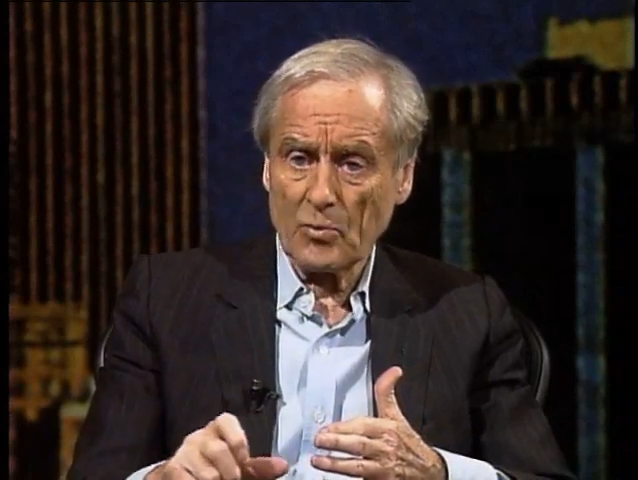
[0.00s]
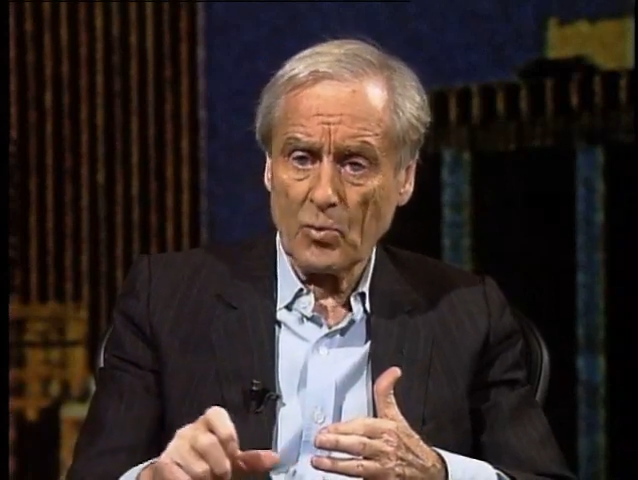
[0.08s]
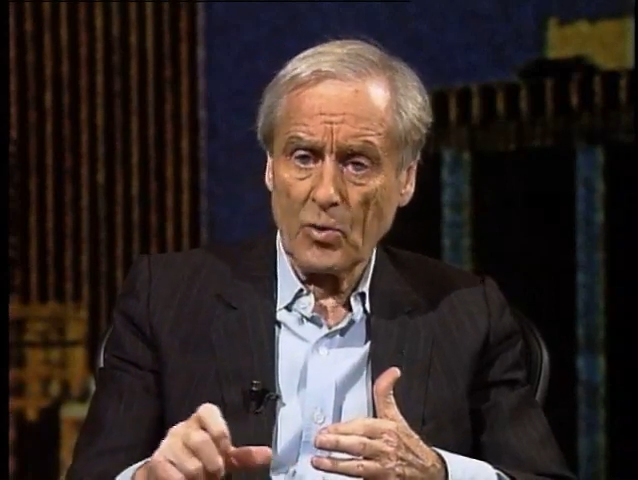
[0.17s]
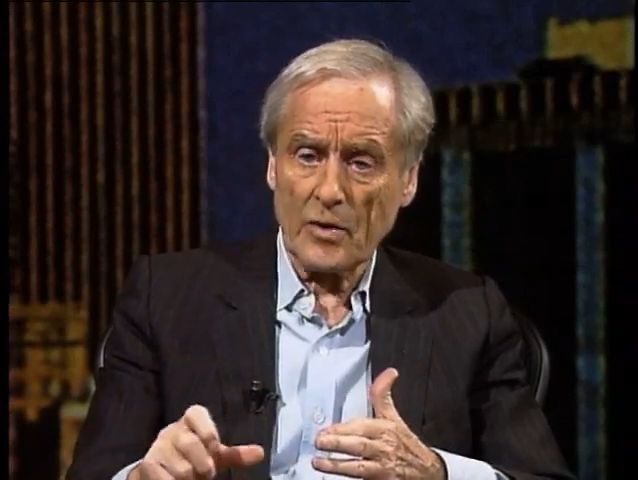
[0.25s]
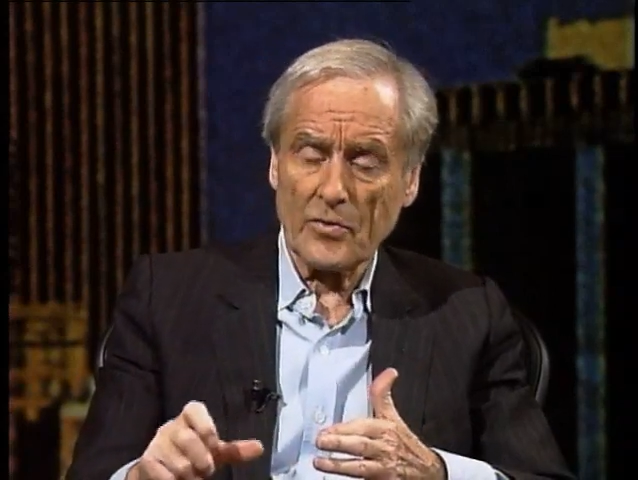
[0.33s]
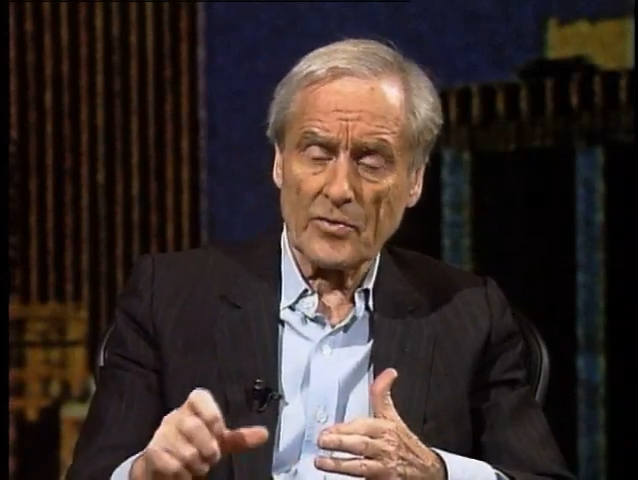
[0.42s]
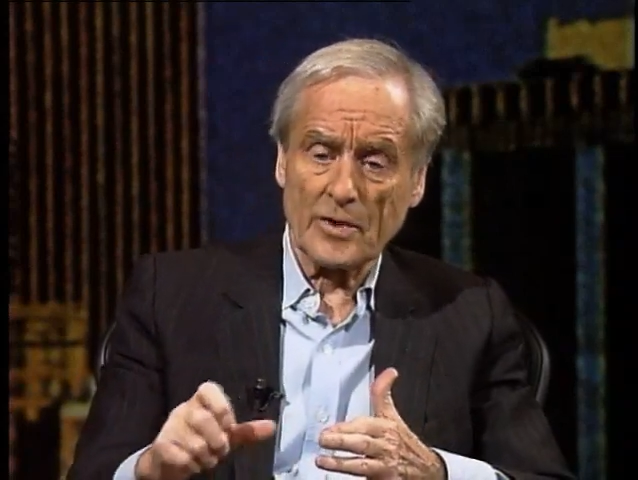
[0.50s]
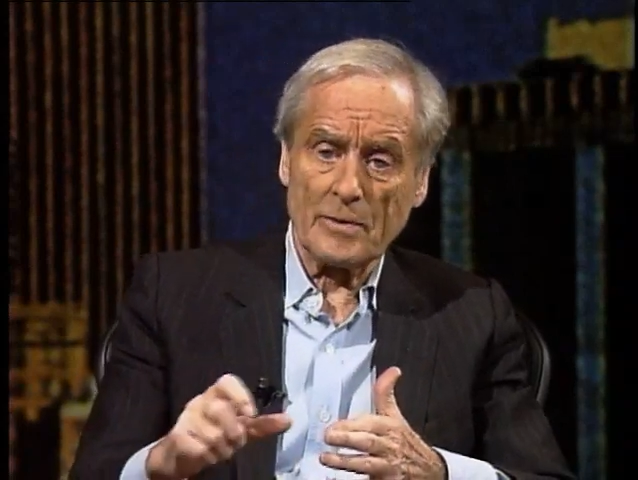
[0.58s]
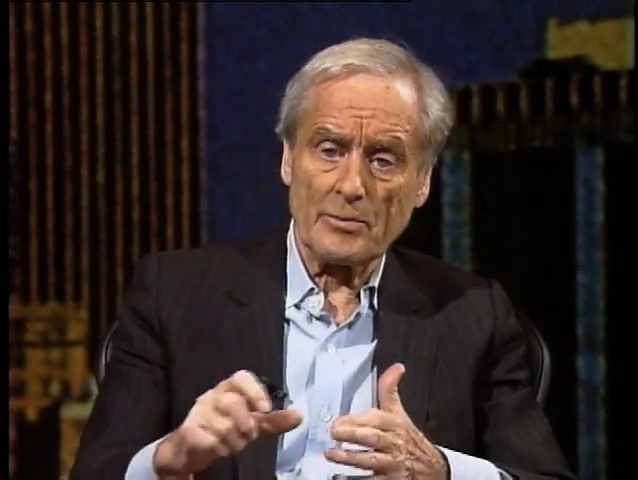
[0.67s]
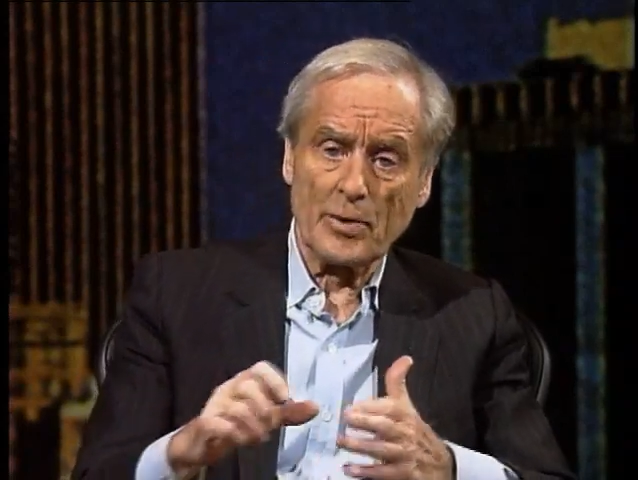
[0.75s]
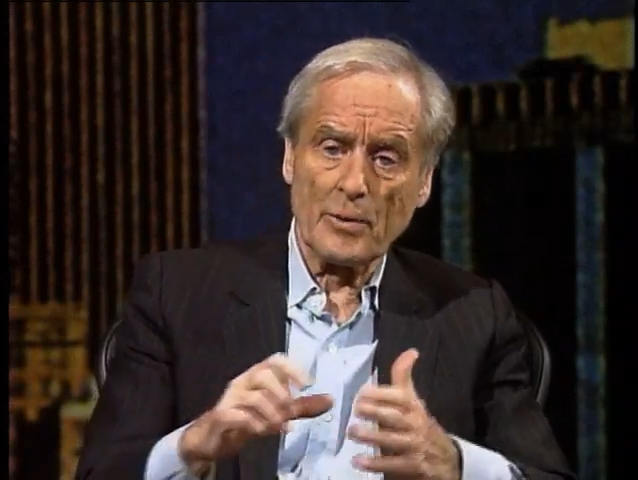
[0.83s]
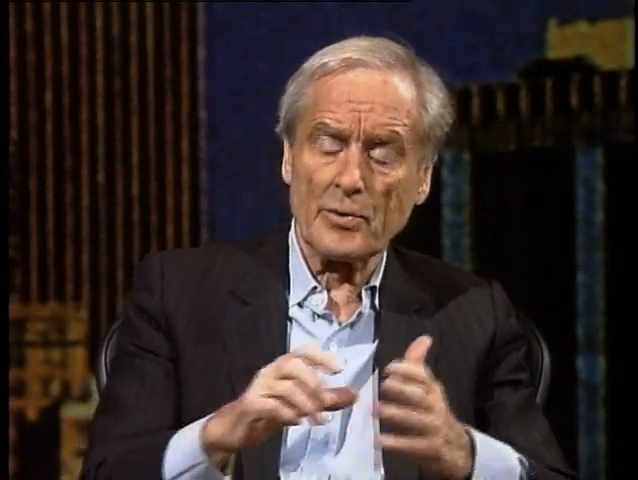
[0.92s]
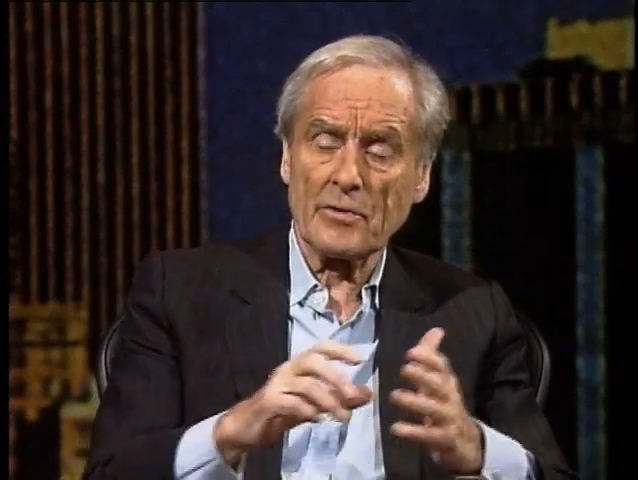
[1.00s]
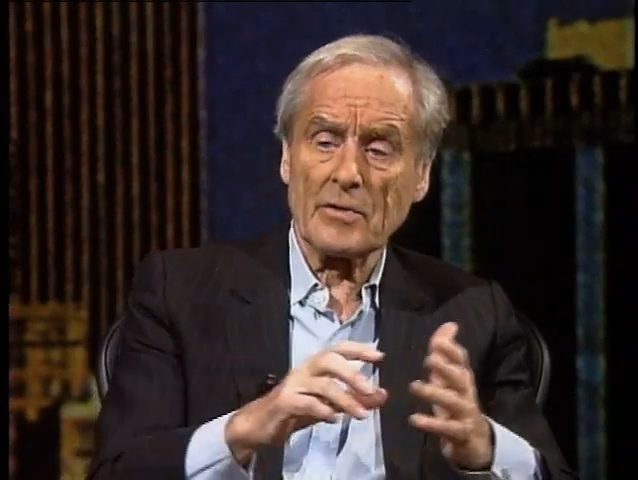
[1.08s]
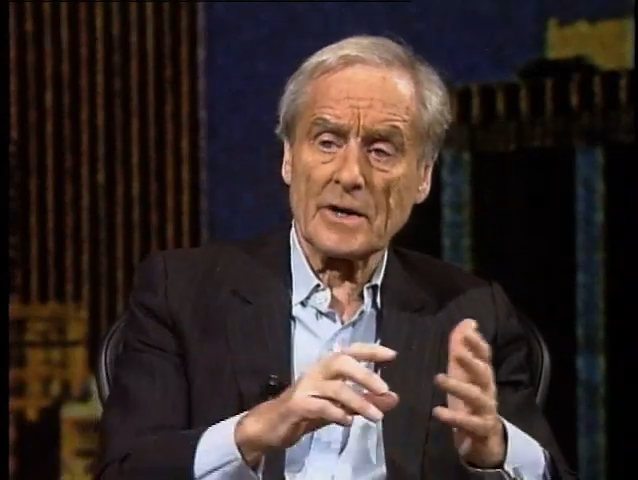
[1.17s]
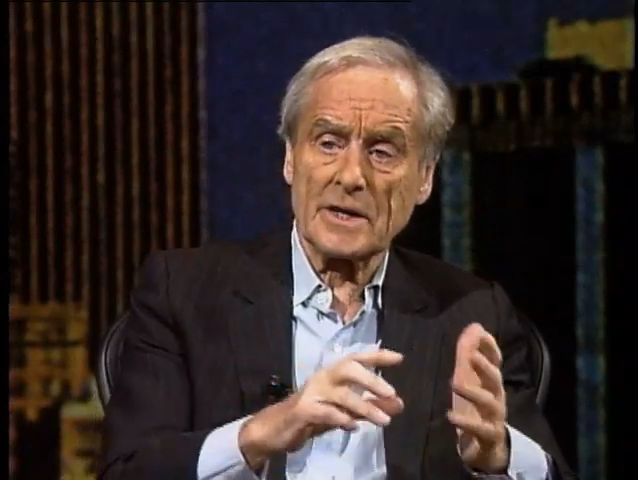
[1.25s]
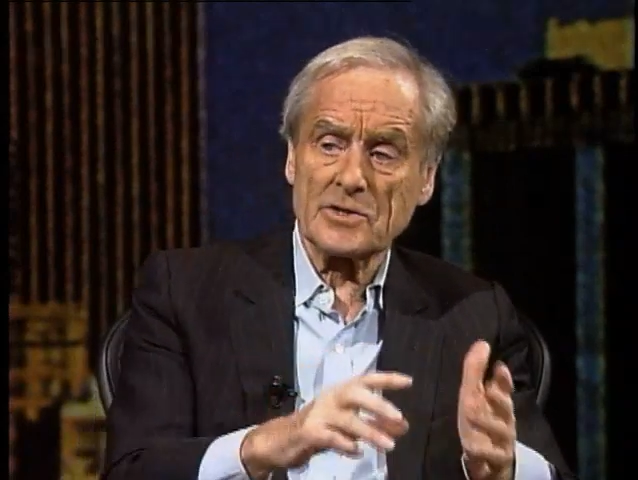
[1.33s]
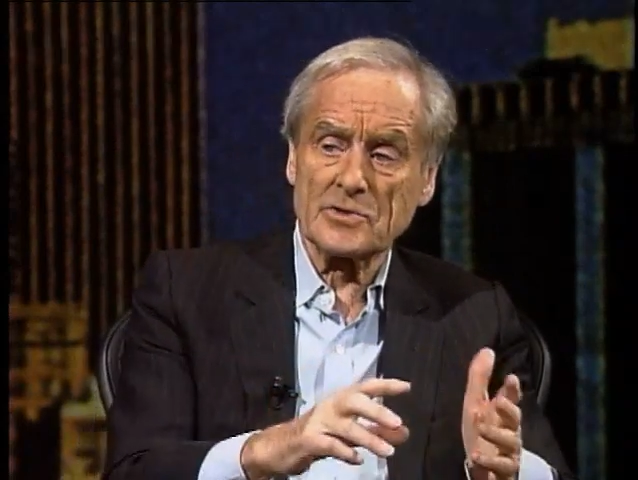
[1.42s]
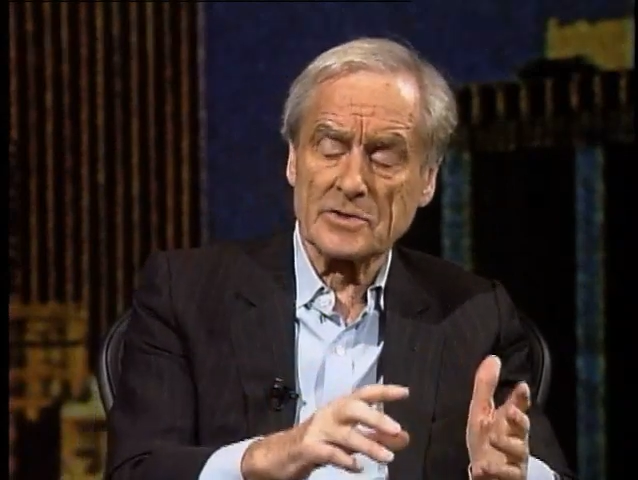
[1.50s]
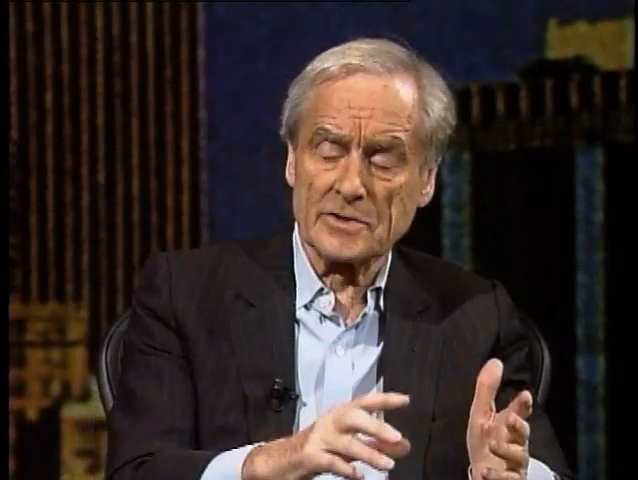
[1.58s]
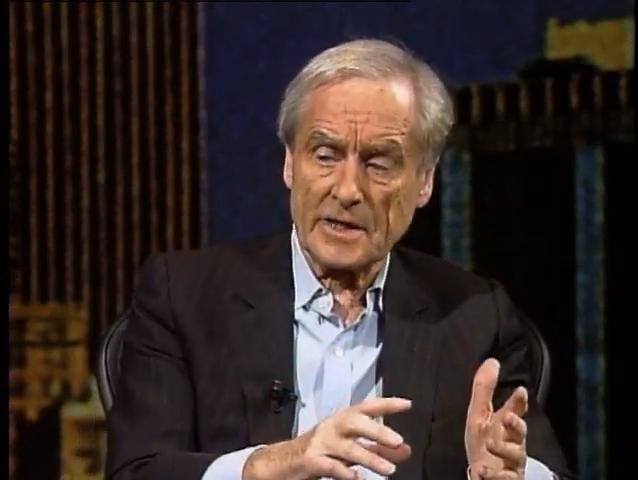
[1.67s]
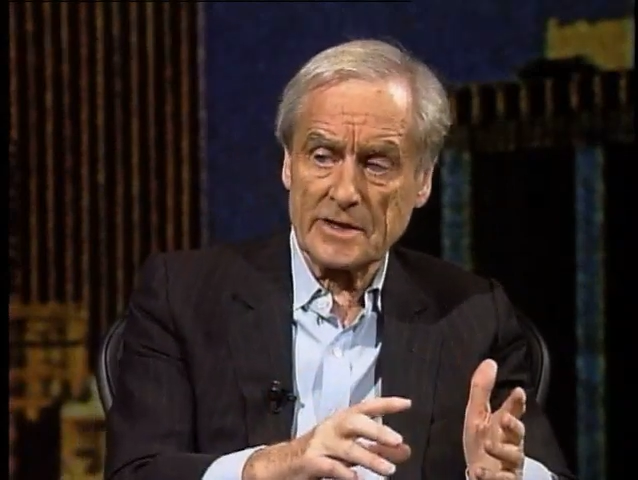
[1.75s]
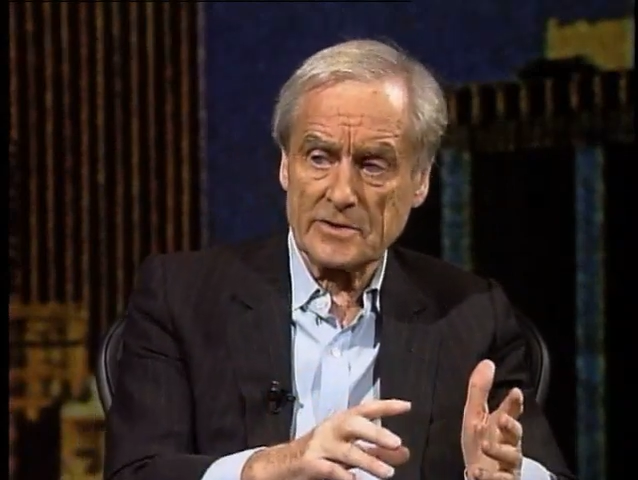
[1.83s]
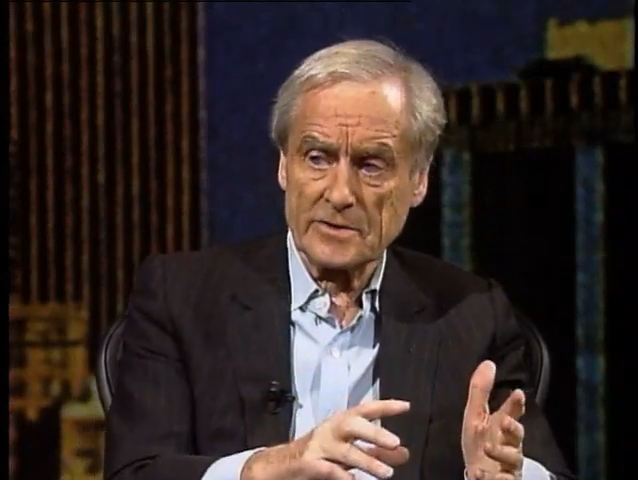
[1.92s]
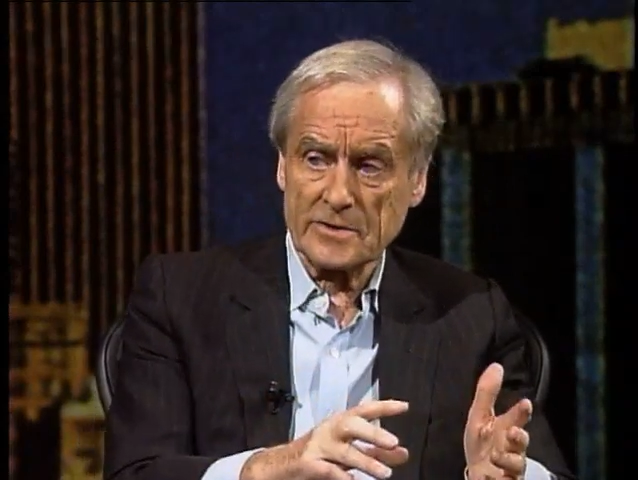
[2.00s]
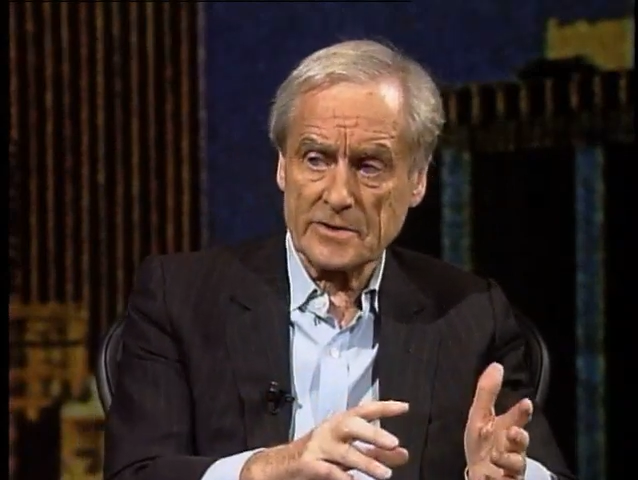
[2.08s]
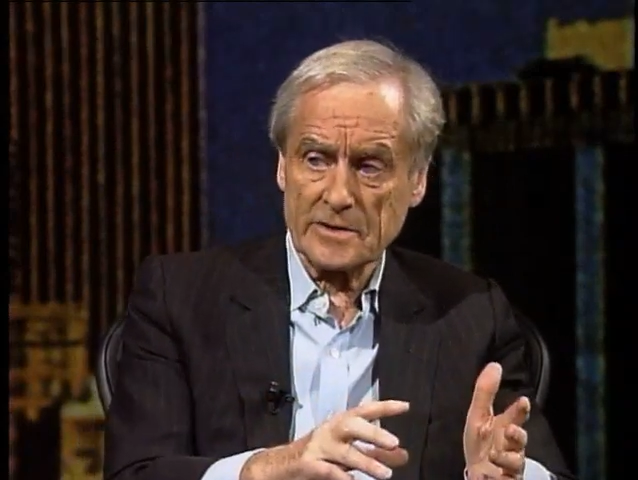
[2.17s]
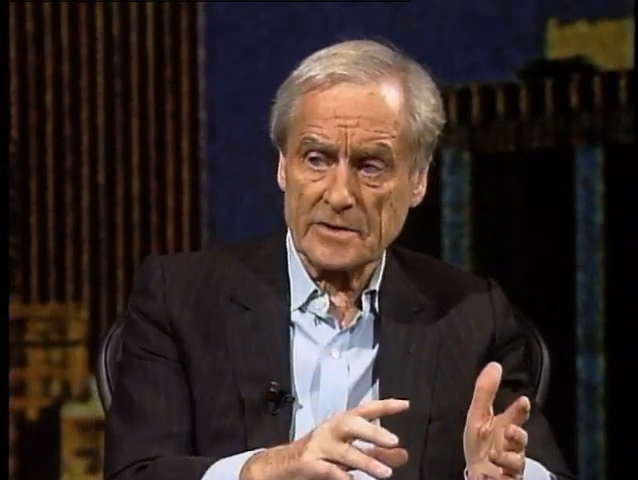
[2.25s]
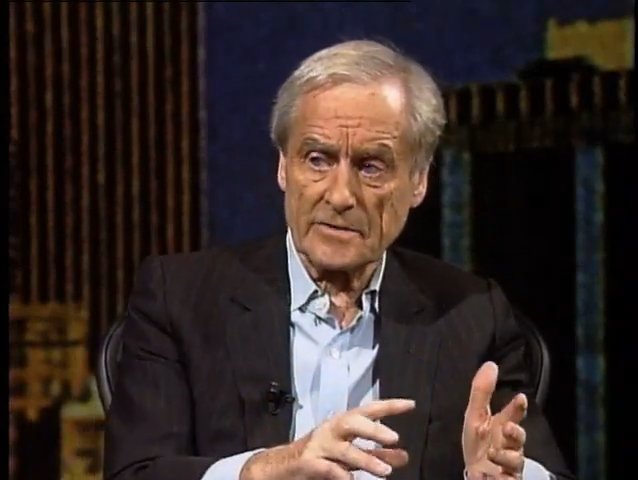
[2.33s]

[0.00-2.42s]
what the public relations agencies